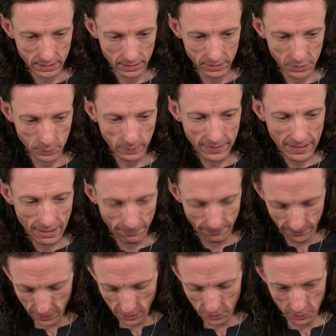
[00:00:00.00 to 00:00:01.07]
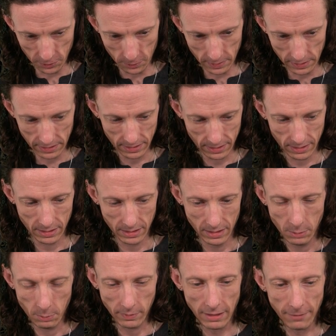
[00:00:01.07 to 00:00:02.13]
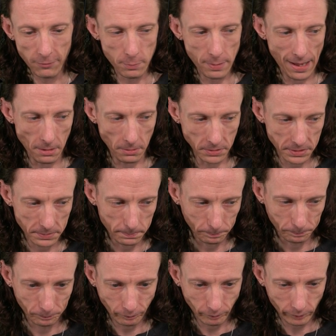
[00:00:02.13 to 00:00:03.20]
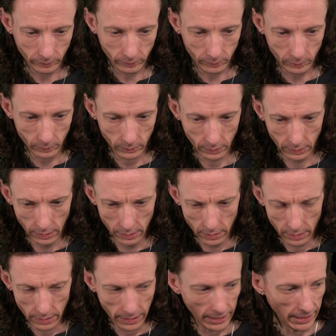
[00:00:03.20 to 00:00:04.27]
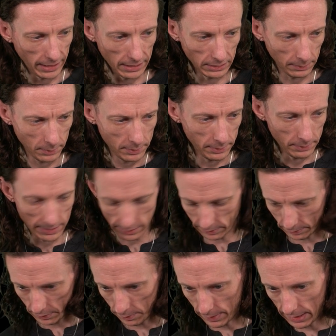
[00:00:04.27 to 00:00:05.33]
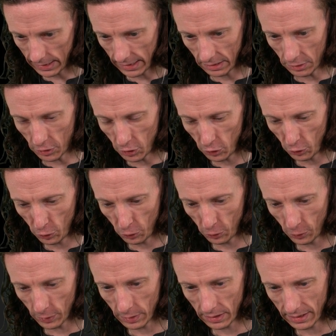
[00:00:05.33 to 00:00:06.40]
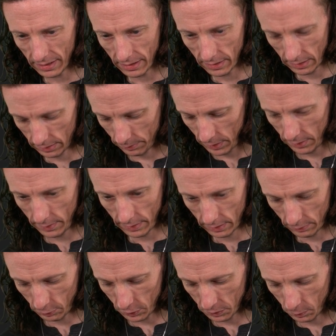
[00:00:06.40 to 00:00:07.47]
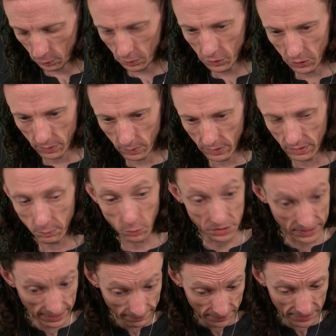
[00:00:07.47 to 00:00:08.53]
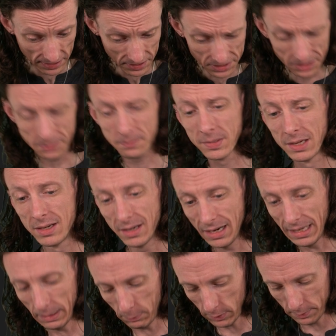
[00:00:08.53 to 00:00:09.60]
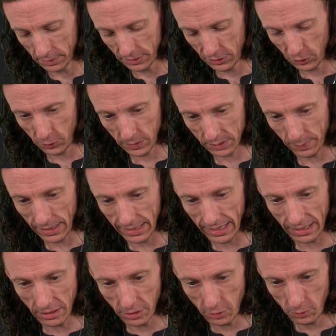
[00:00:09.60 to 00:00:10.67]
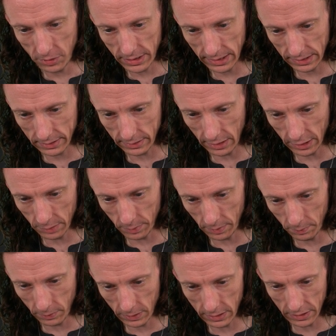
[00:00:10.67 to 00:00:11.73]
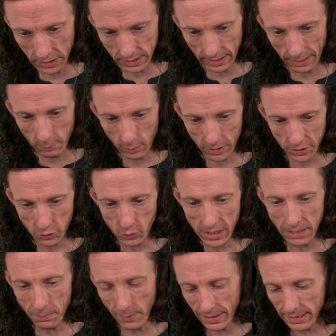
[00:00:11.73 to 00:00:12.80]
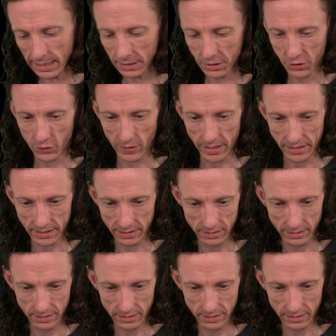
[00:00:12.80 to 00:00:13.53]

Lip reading: So we've got a few patterns, and I'm gonna make a new. We'll save this, and then what I'm gonna do is make a new text document because I want to keep my thoughts straight.